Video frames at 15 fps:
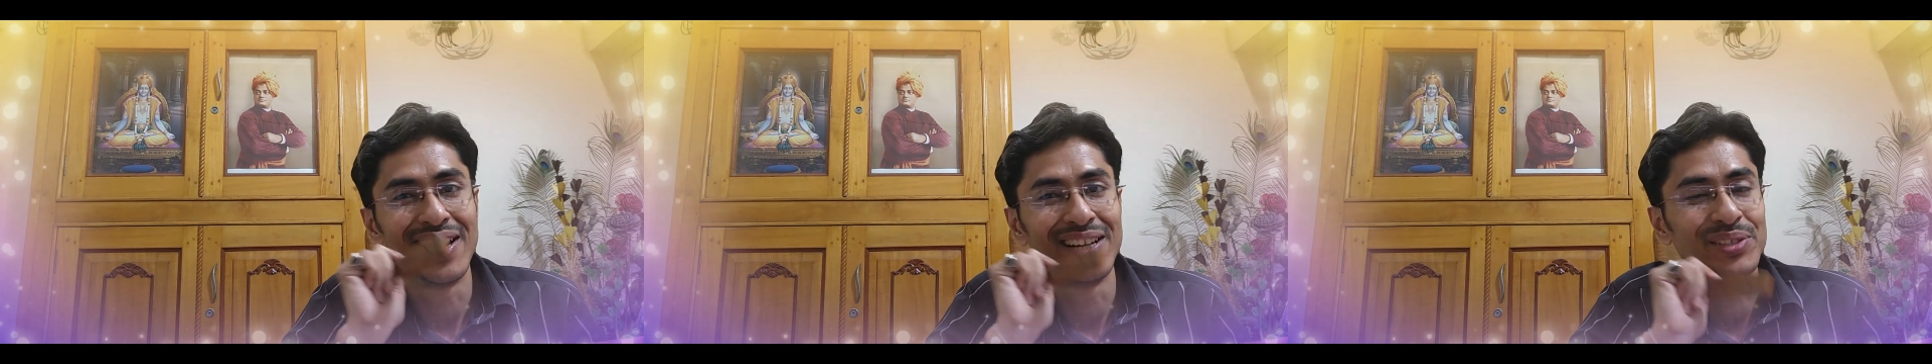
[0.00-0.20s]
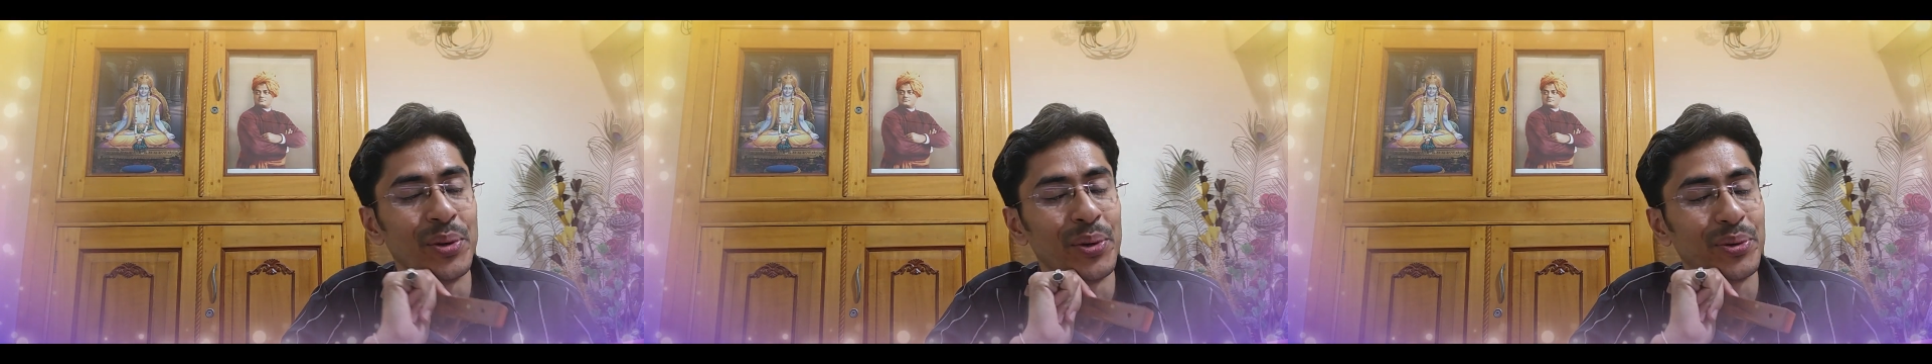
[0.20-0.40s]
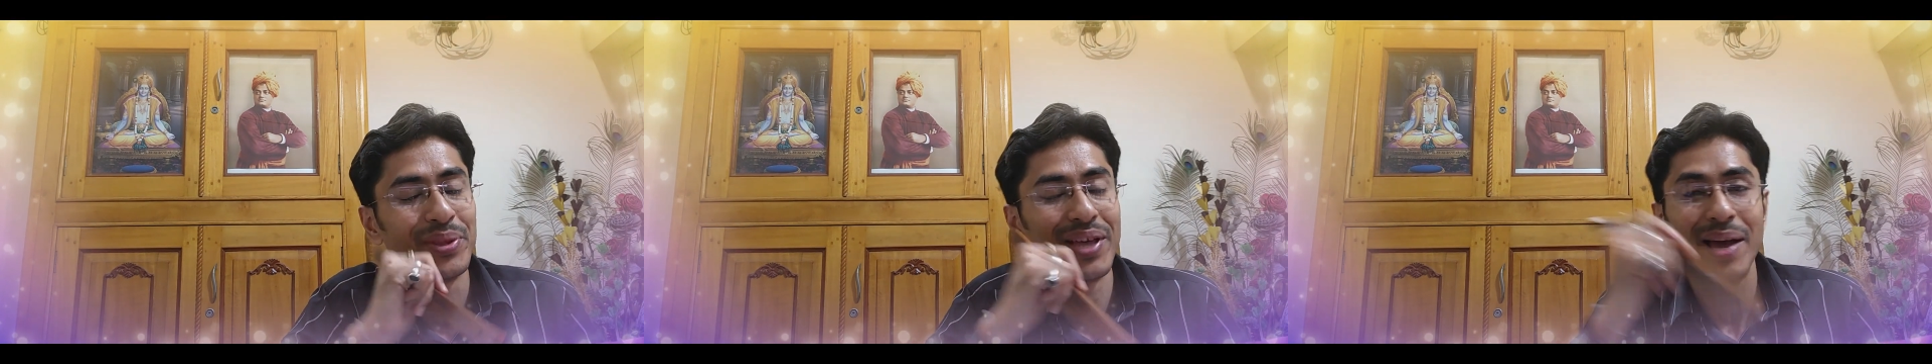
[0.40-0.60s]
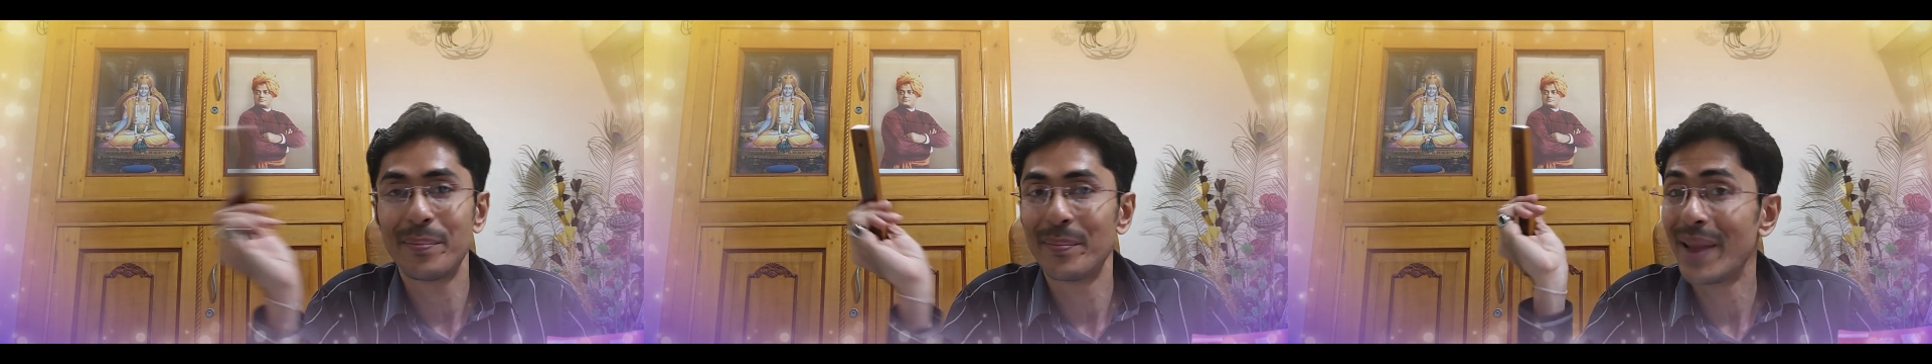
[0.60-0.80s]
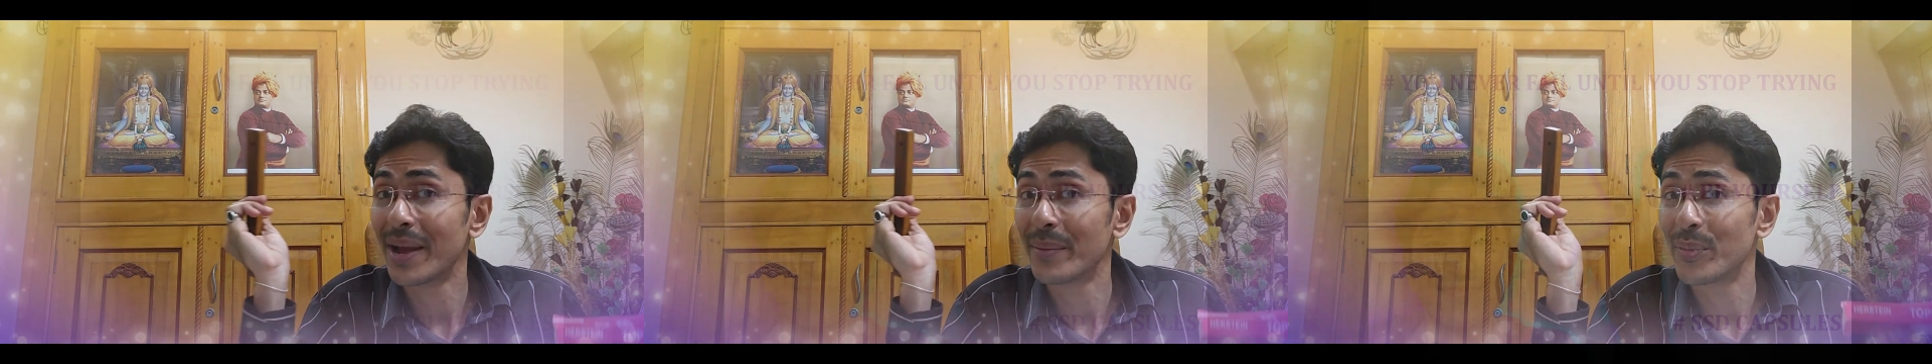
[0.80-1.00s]
let's go to
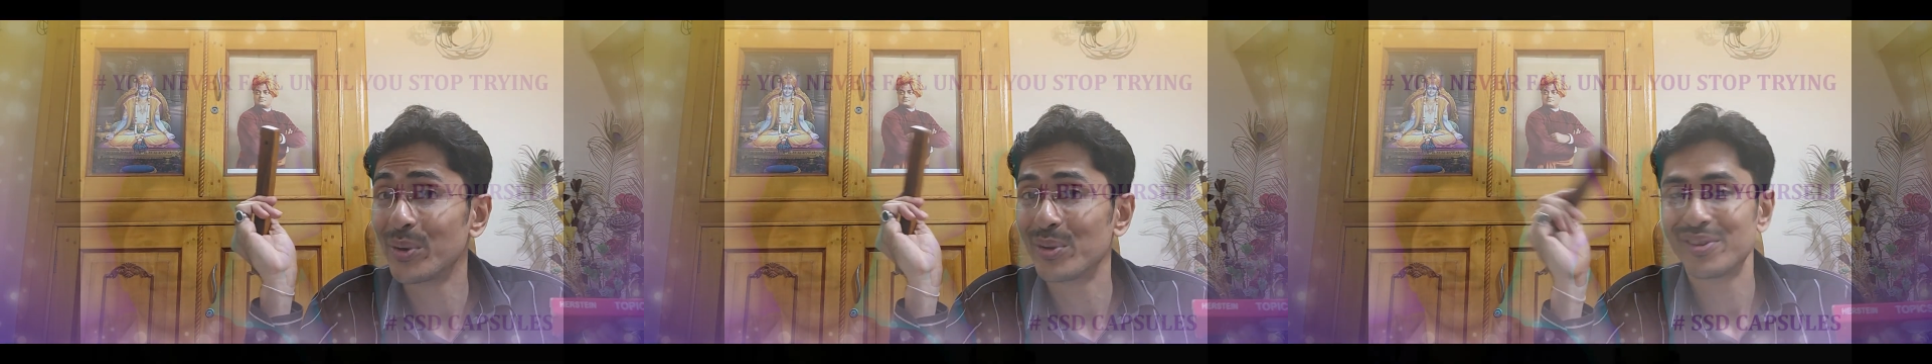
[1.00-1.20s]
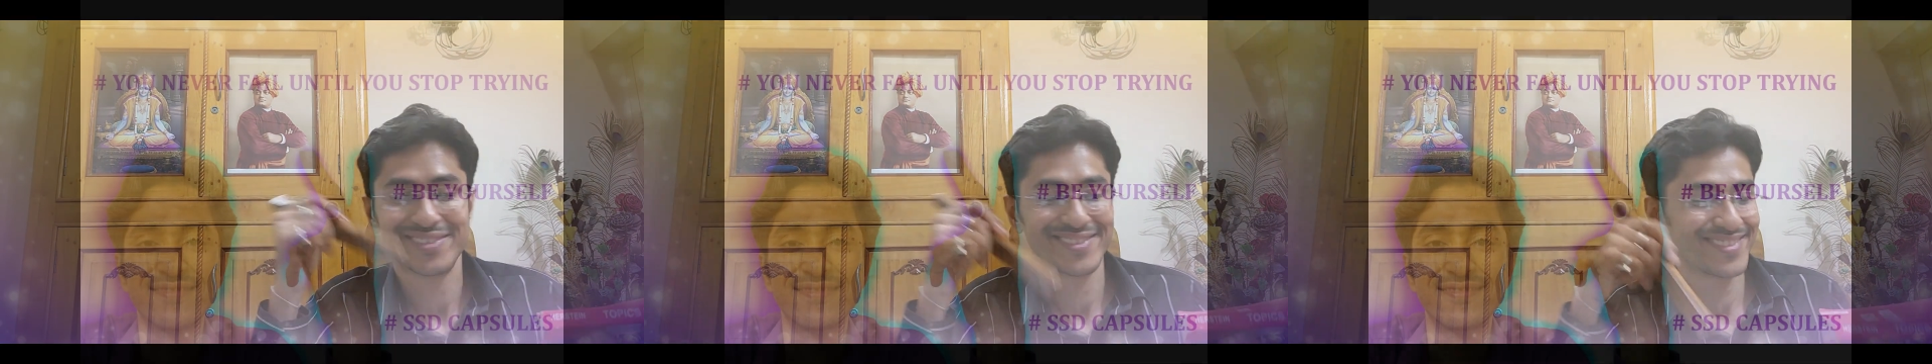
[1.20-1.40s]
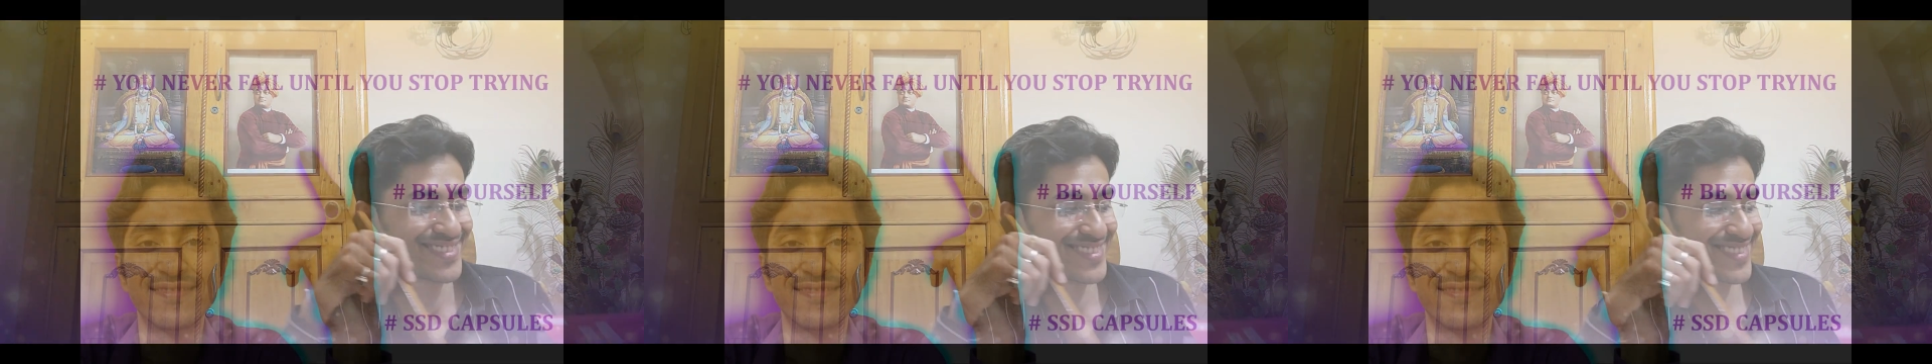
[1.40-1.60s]
the blackboard.